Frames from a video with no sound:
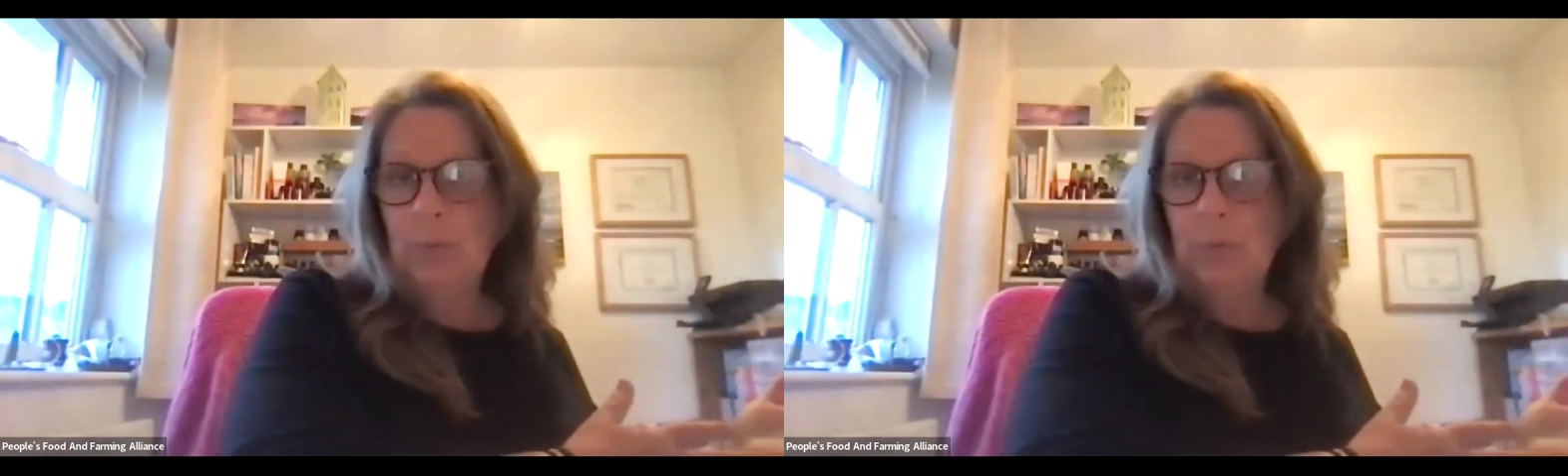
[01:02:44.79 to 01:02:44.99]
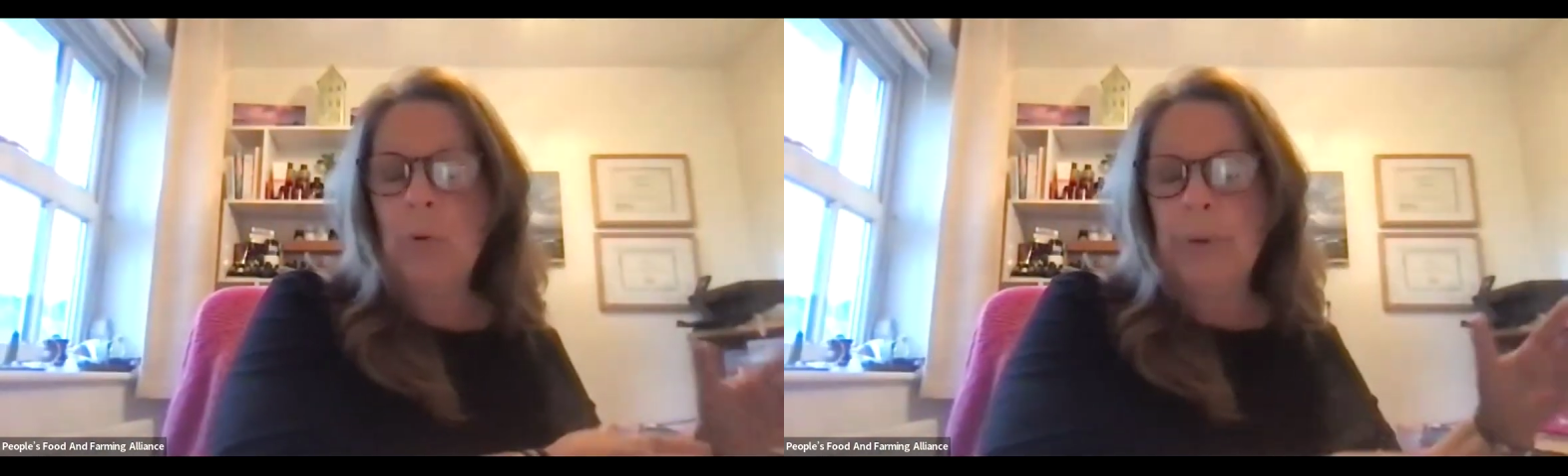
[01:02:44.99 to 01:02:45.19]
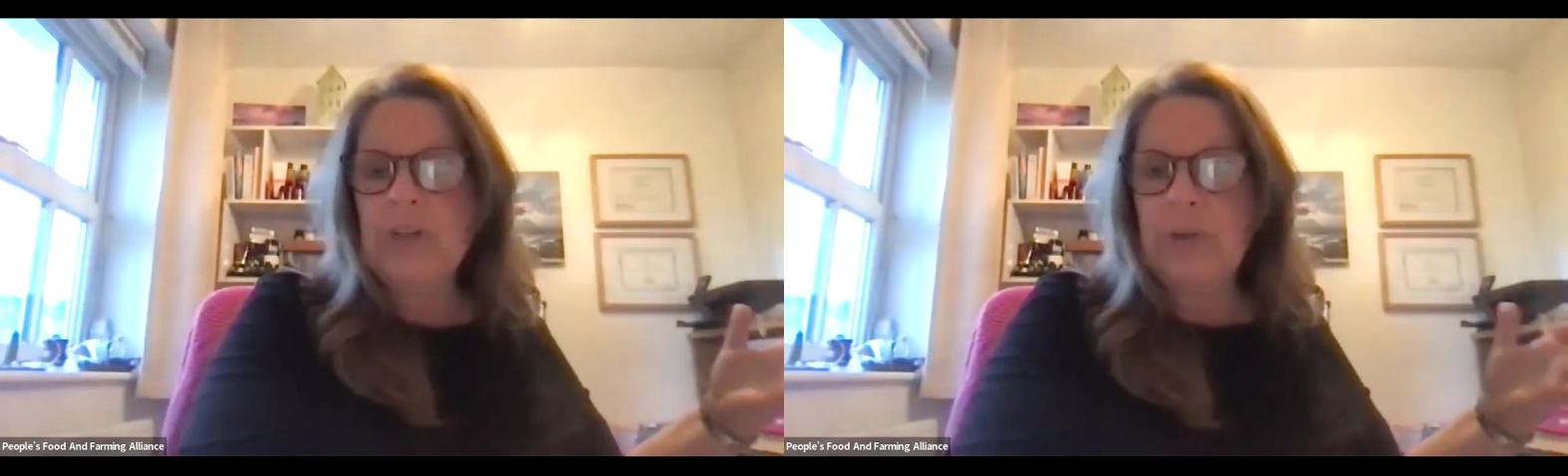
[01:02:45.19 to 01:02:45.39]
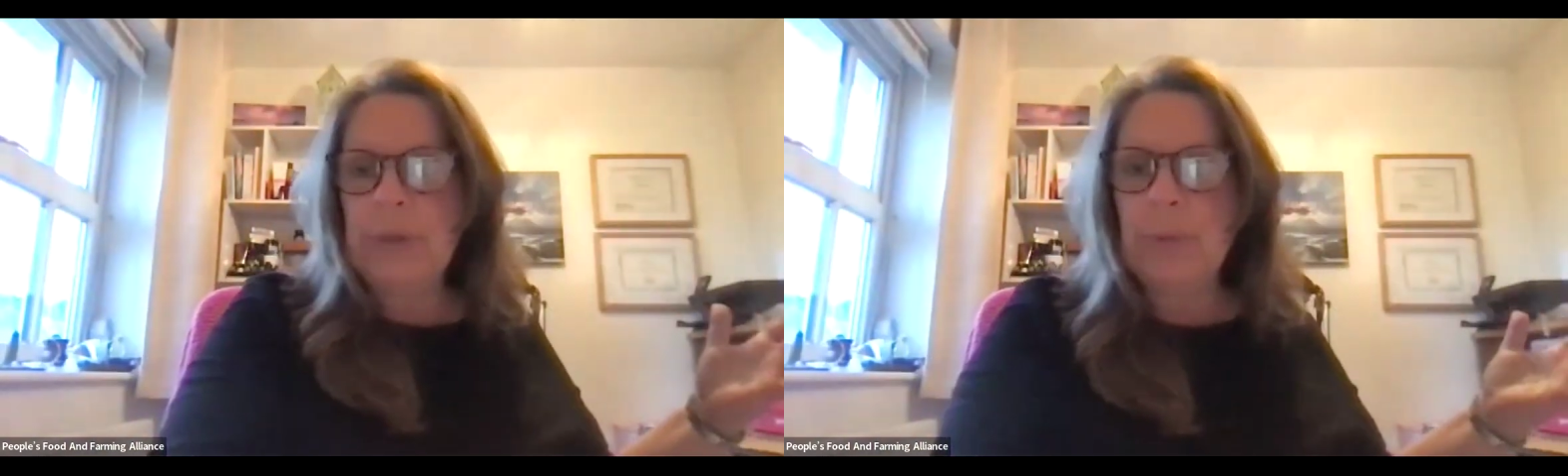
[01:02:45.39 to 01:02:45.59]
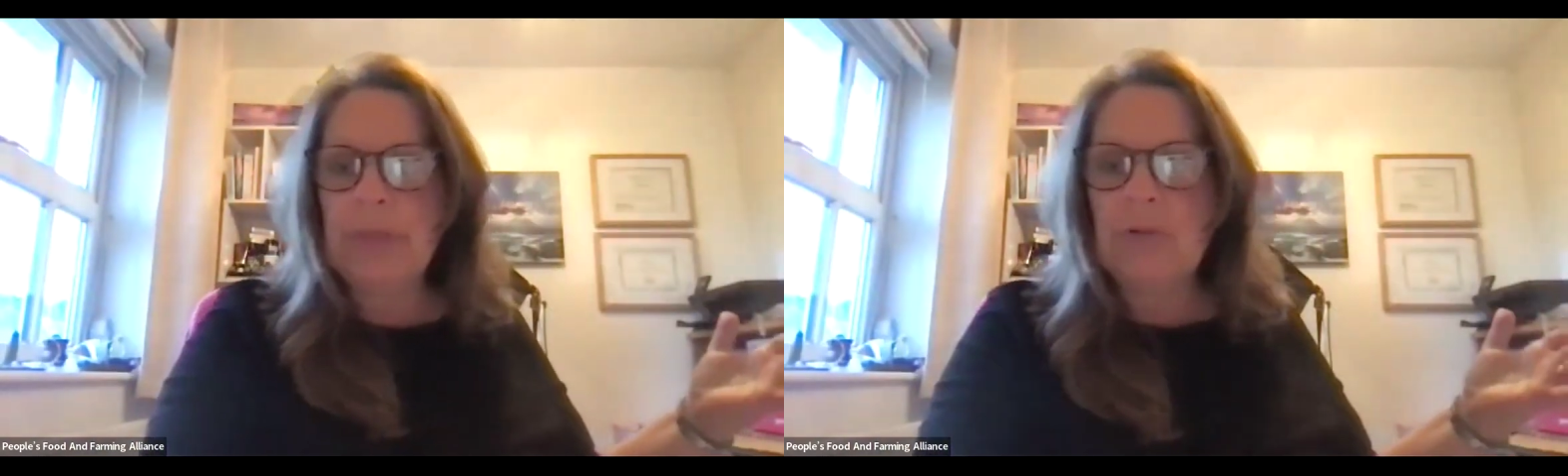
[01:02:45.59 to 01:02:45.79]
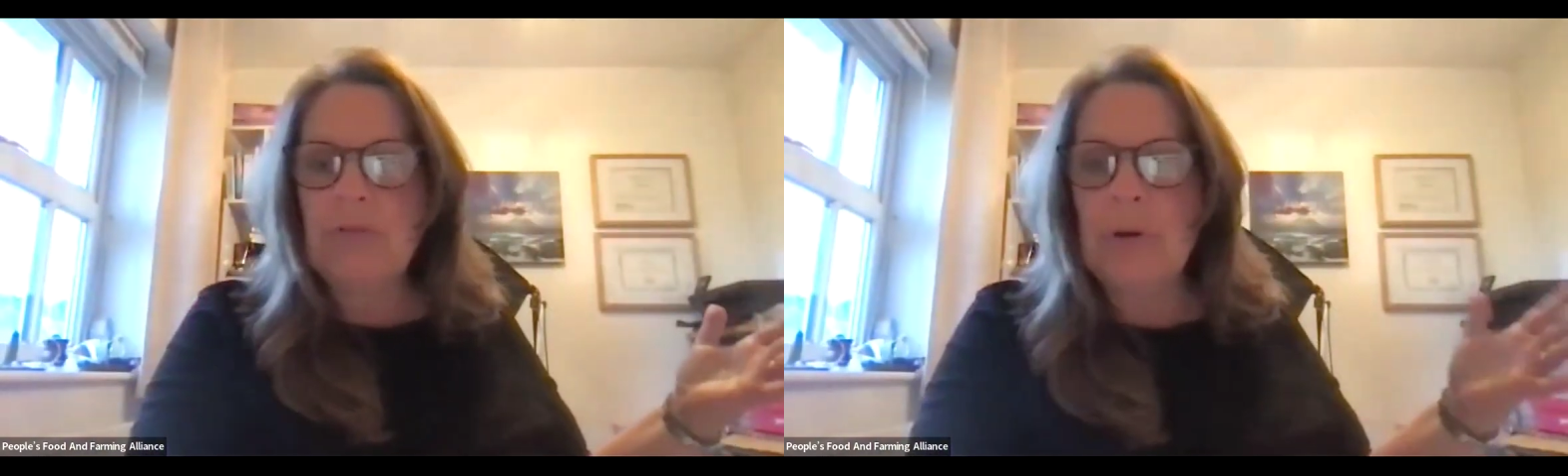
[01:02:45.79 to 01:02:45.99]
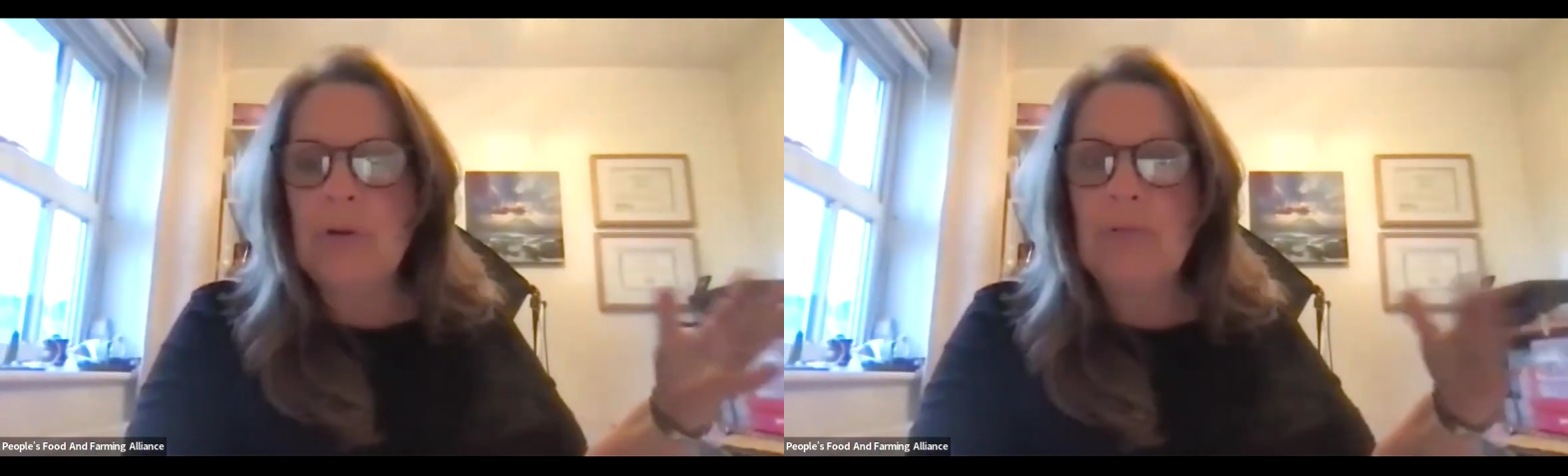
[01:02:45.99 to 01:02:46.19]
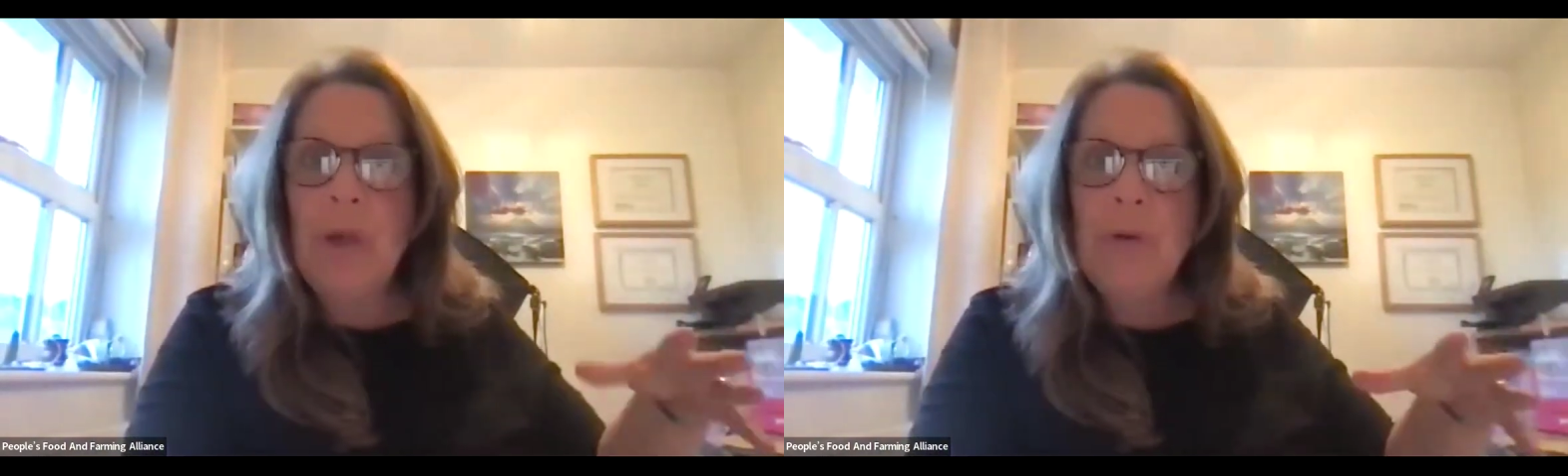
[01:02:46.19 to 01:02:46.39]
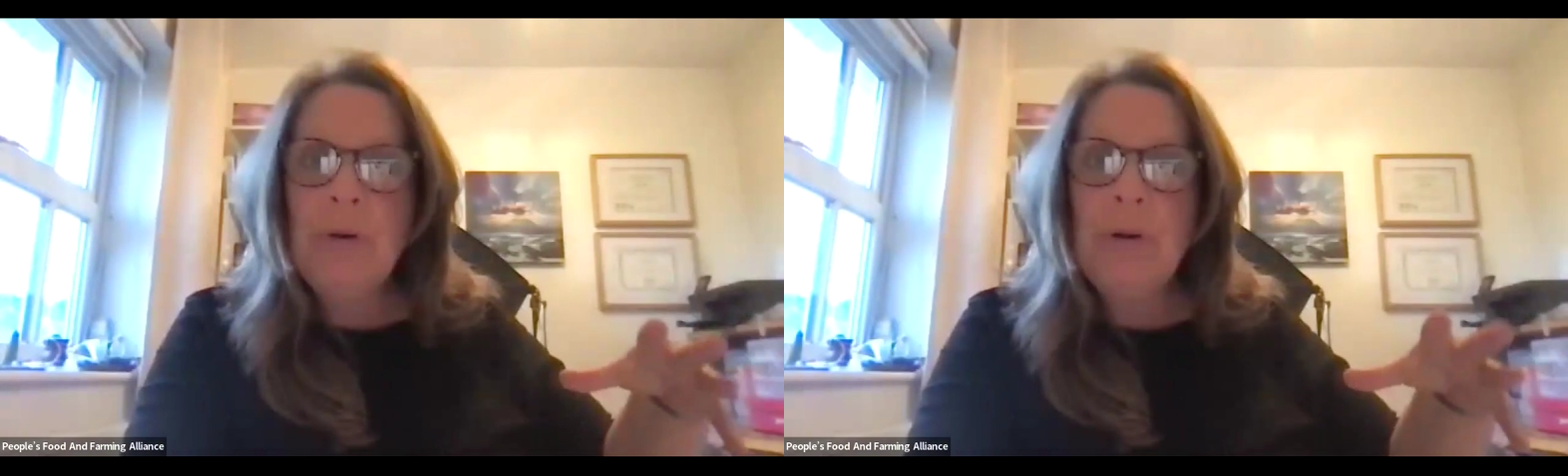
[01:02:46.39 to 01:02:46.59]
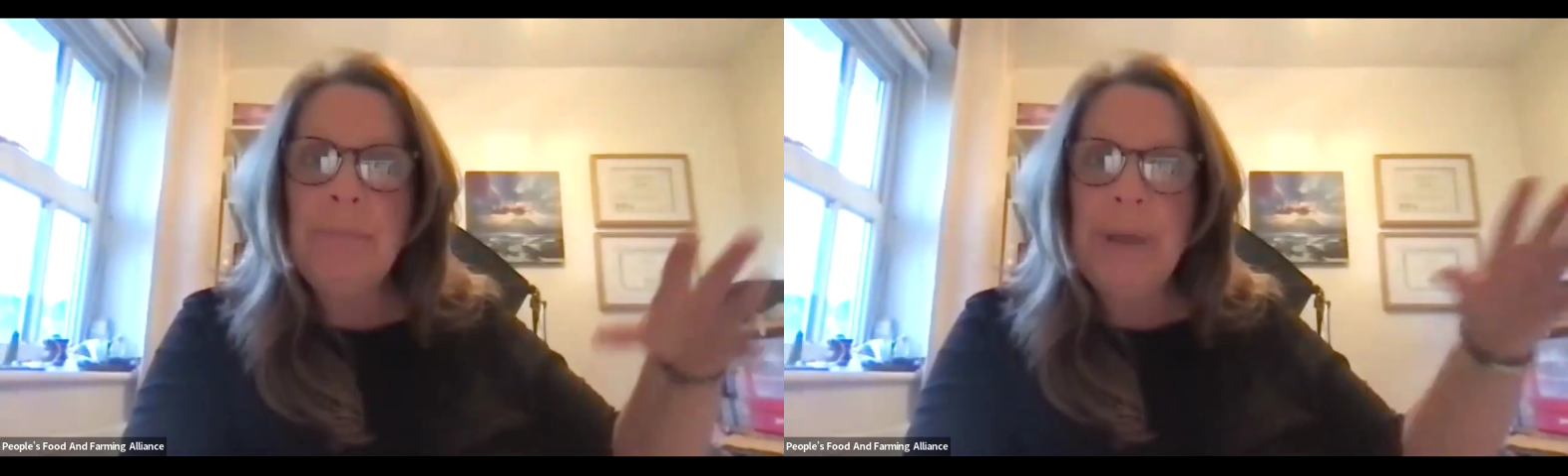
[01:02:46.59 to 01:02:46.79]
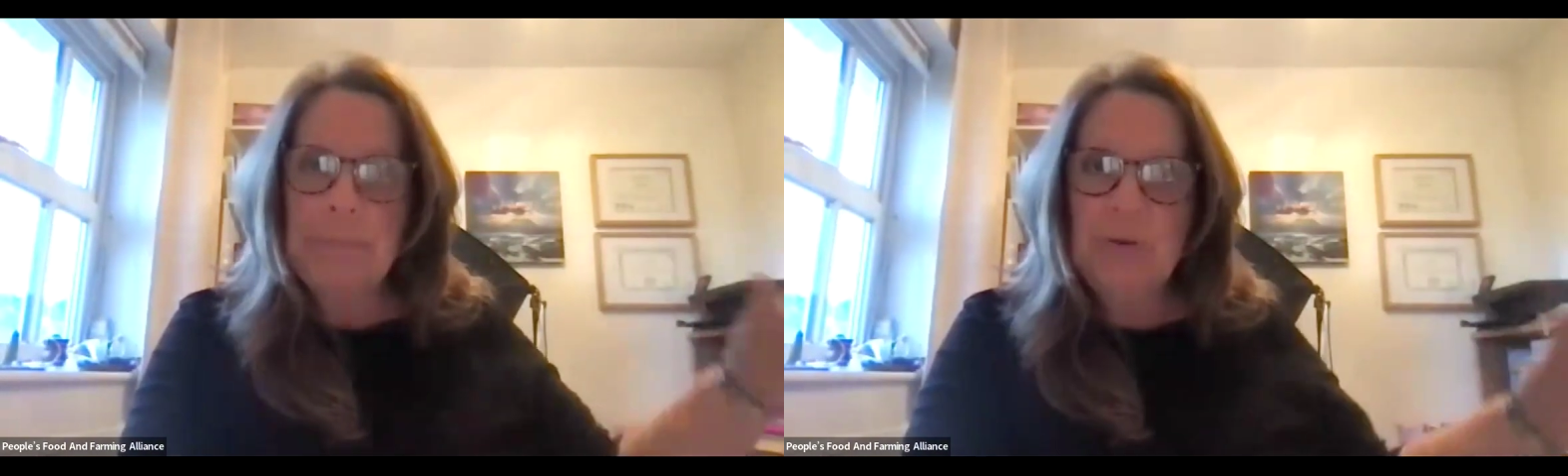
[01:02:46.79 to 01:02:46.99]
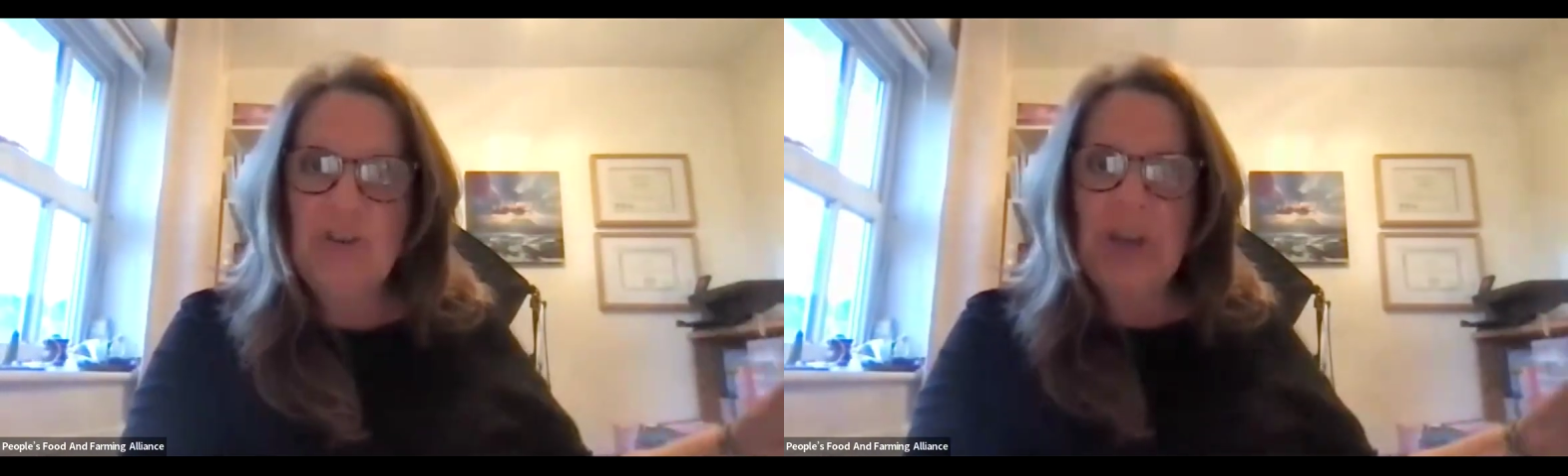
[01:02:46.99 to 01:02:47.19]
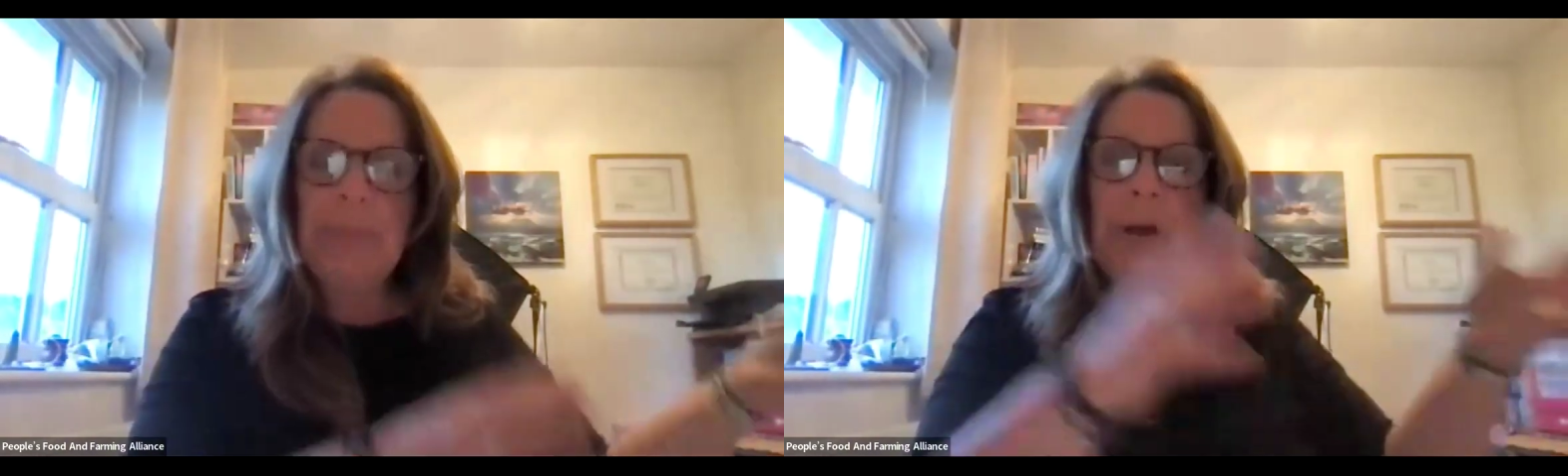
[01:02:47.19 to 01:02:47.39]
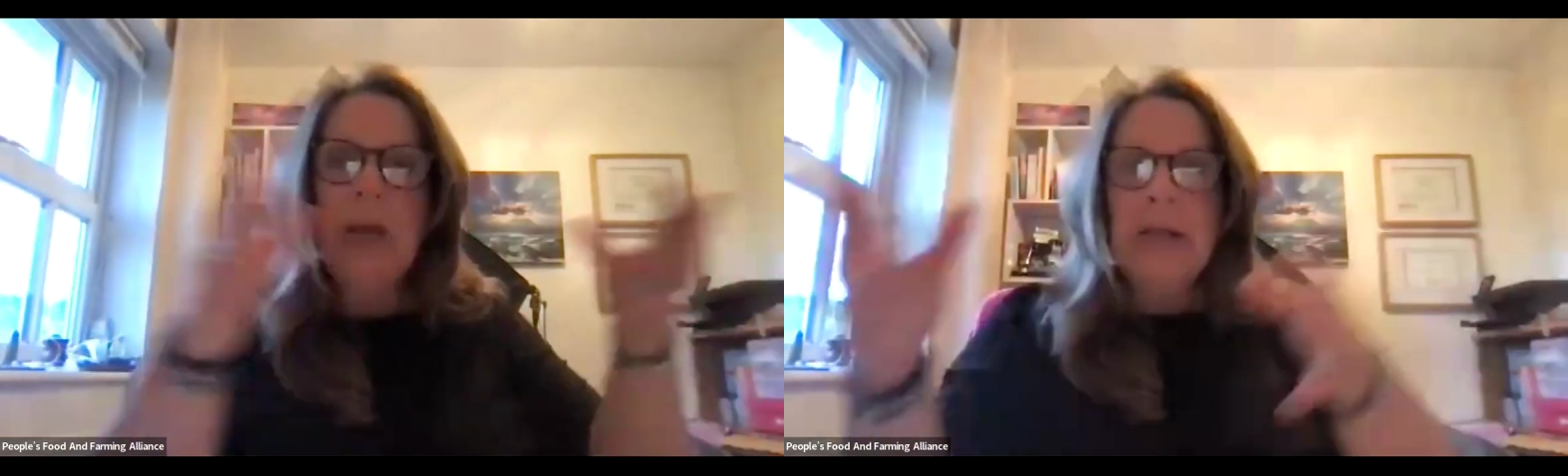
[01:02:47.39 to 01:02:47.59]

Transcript: or what we're doing with the Grow Your Own membership.